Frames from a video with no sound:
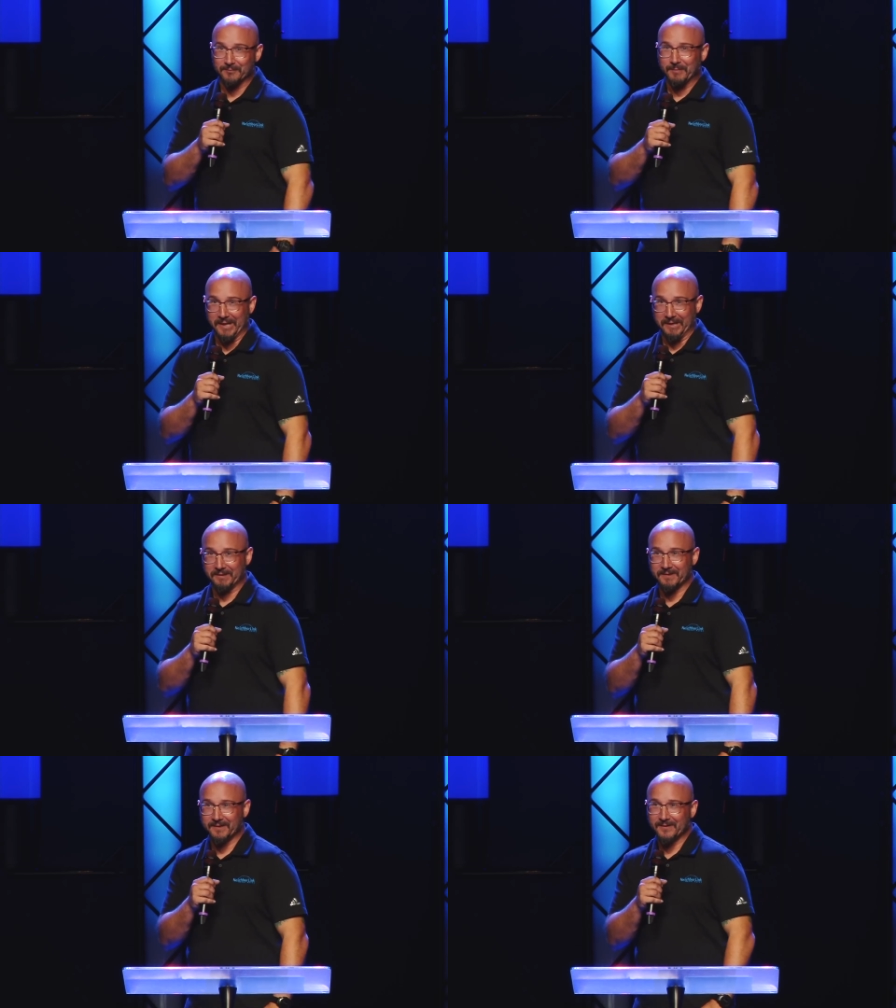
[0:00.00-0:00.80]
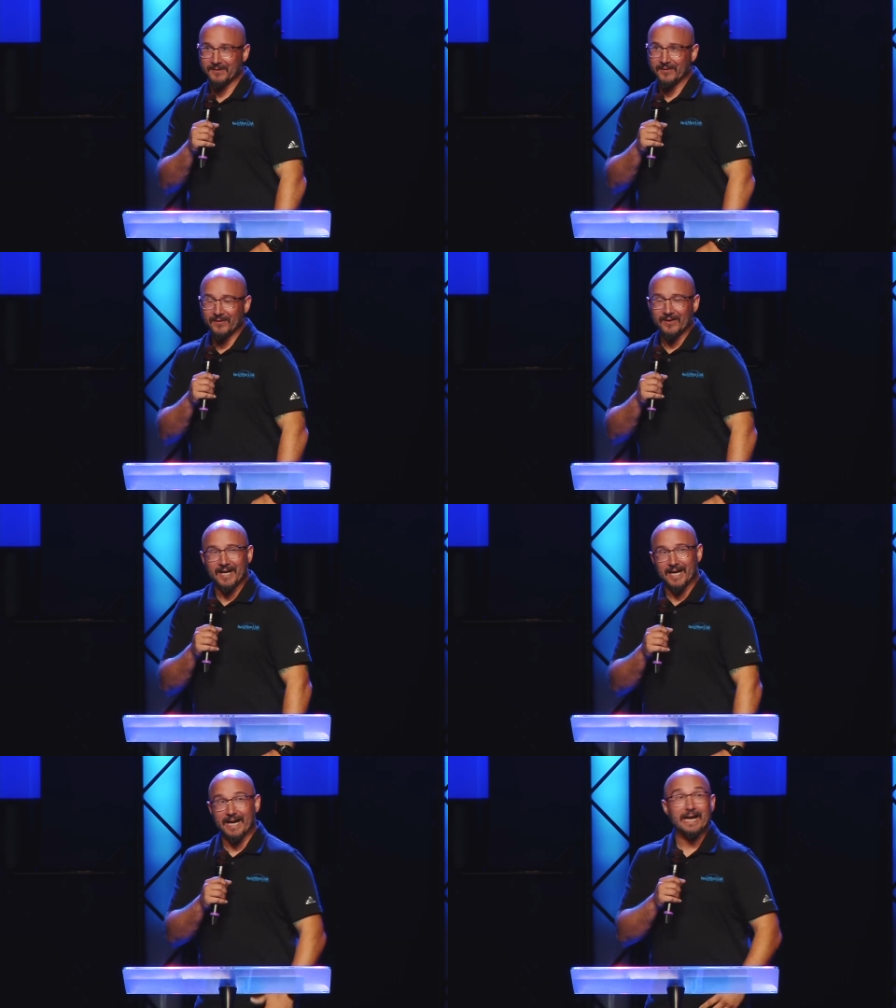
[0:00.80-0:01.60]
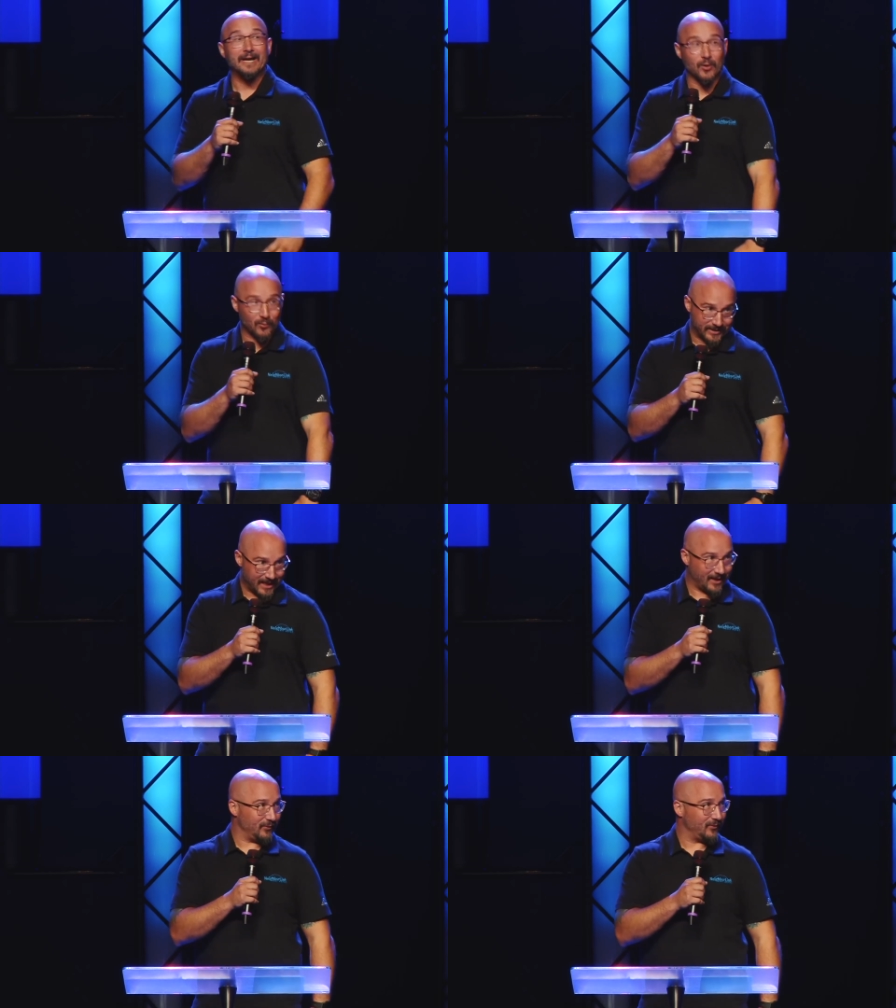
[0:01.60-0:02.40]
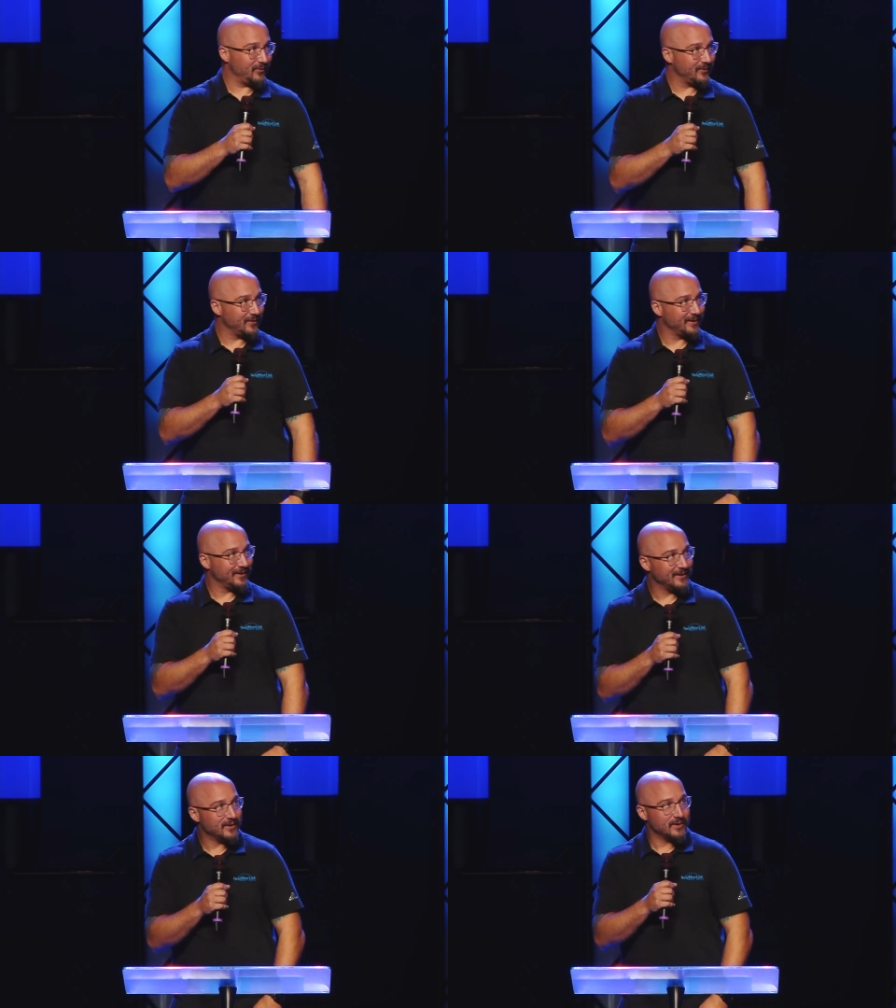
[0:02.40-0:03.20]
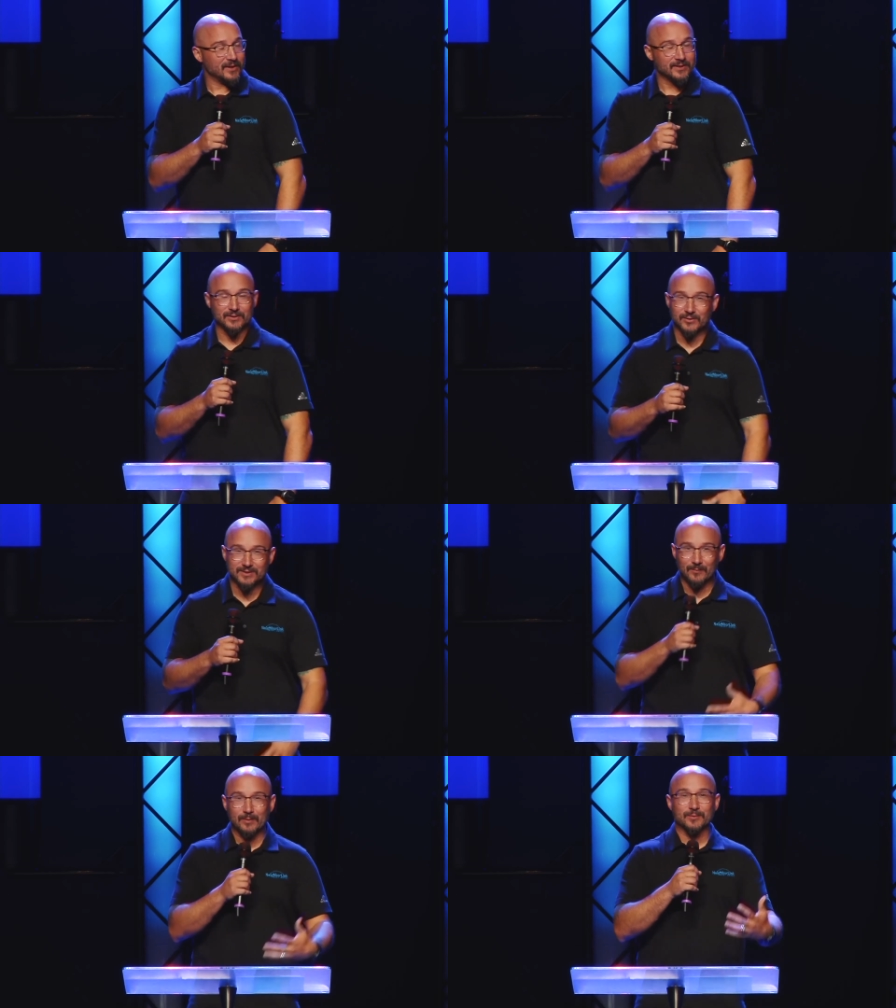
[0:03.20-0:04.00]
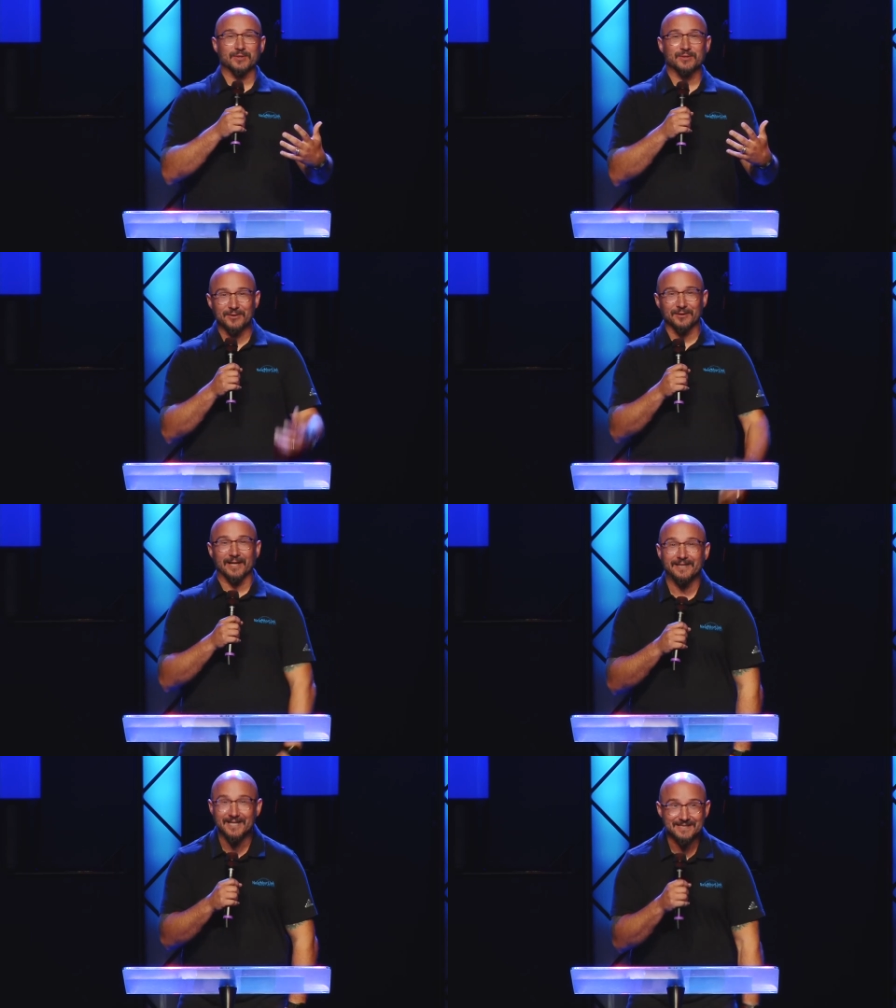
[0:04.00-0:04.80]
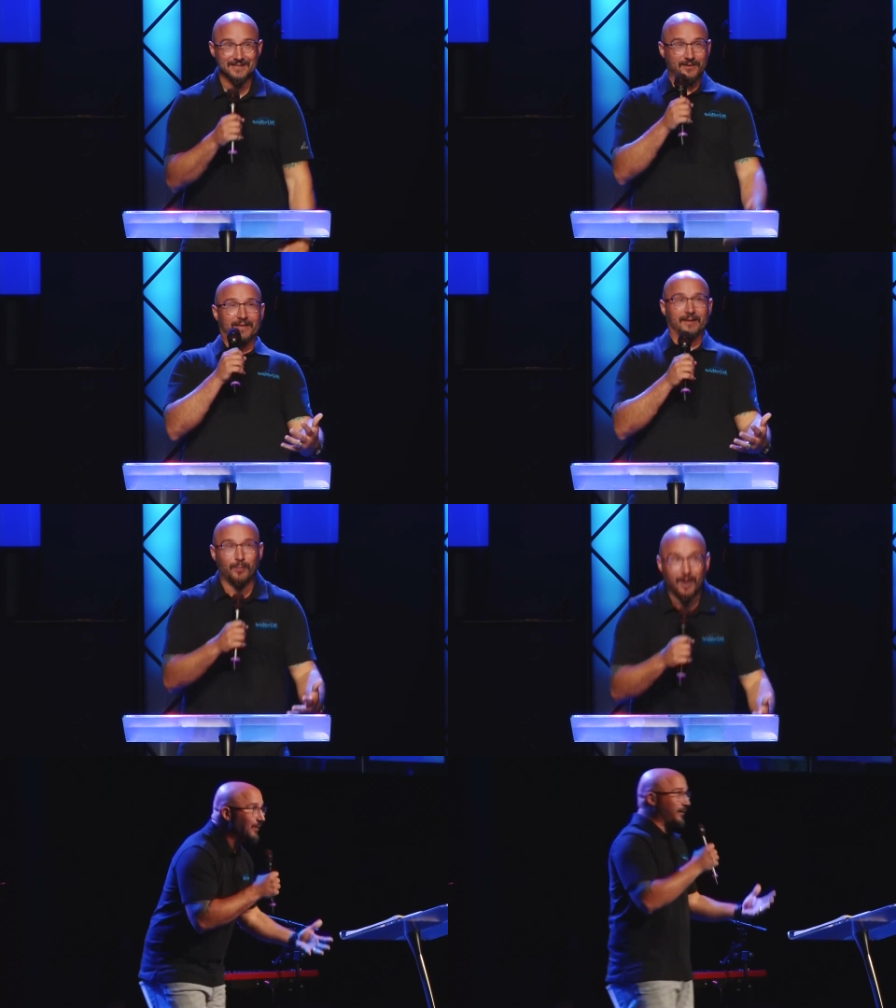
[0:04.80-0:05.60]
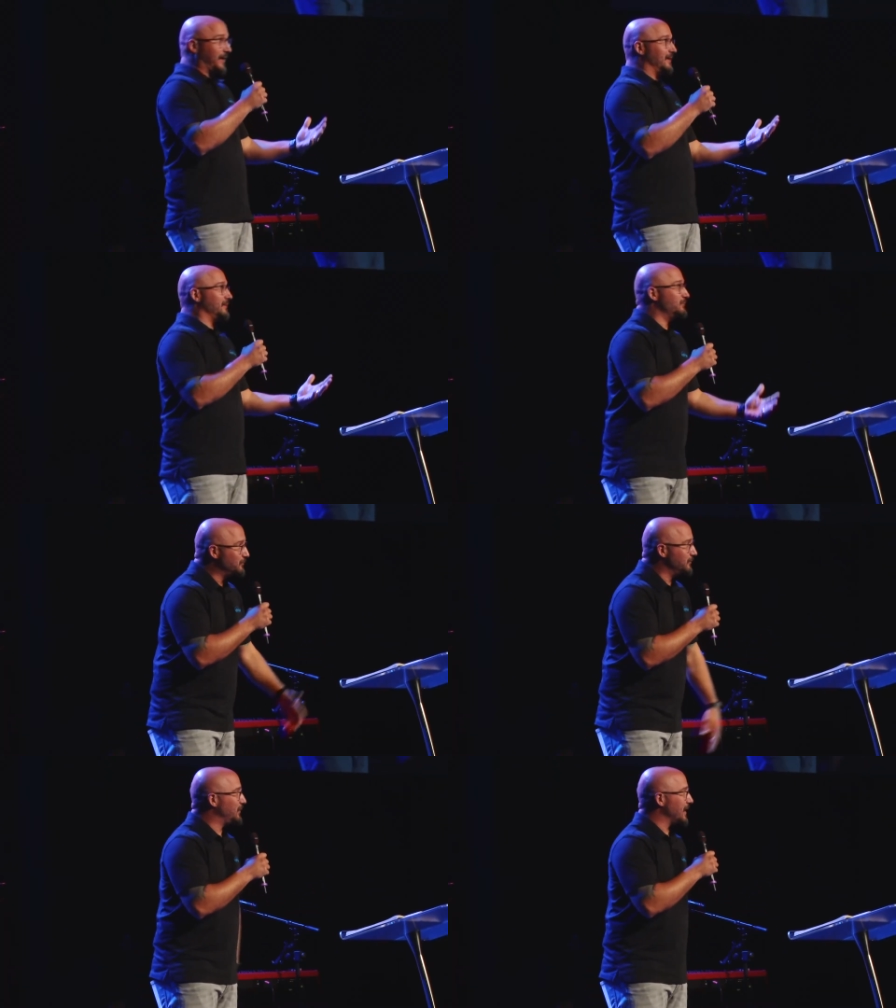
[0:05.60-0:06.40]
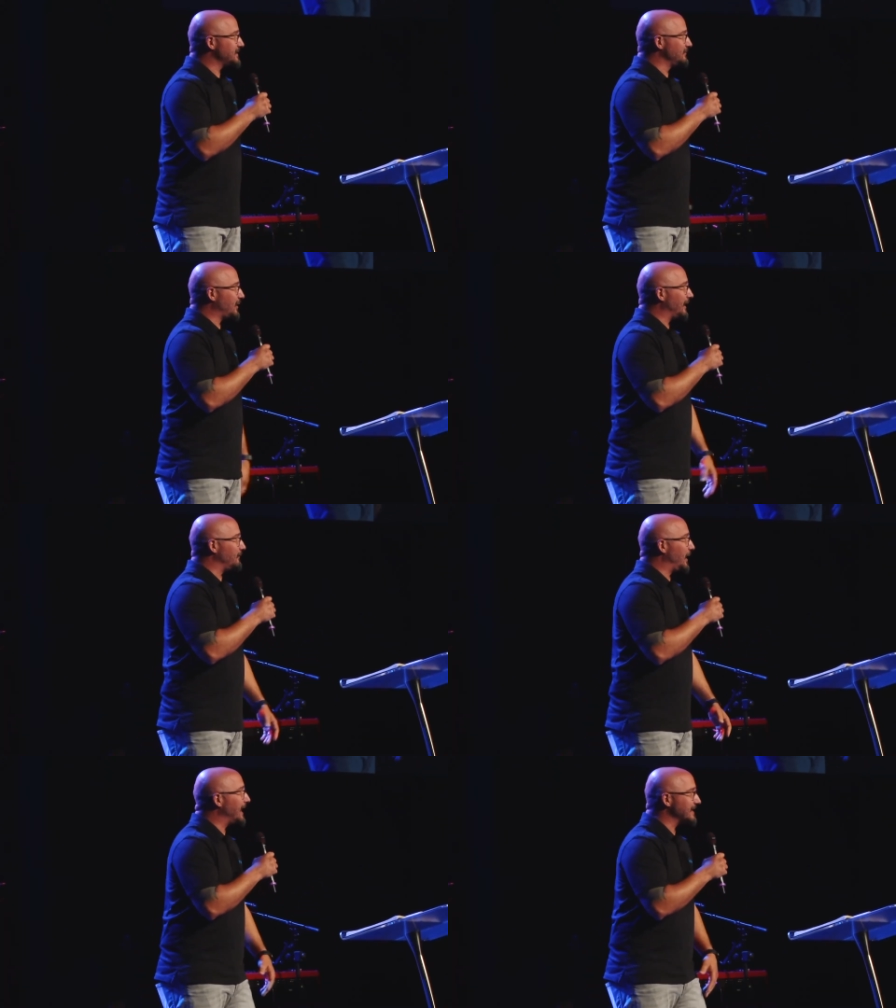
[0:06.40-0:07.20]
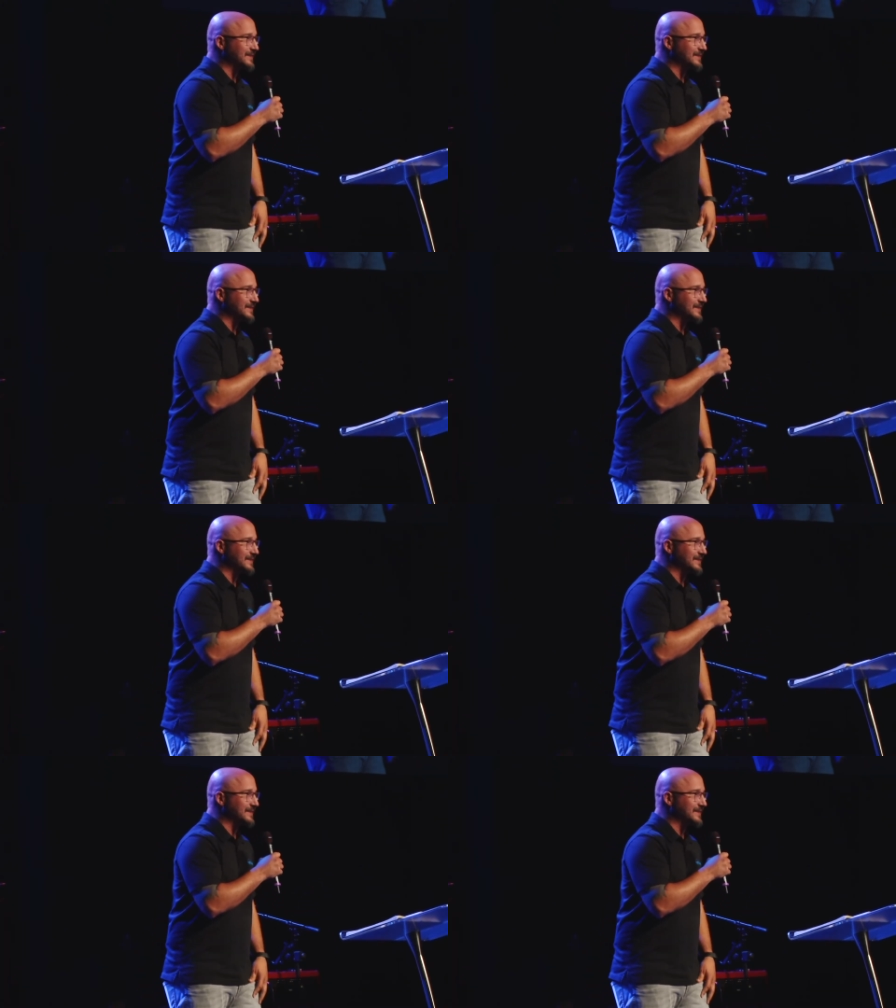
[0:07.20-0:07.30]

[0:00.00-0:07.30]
a man. And it ain't going down. So some people just stood there like this and they're like a bobber getting busted by a bass.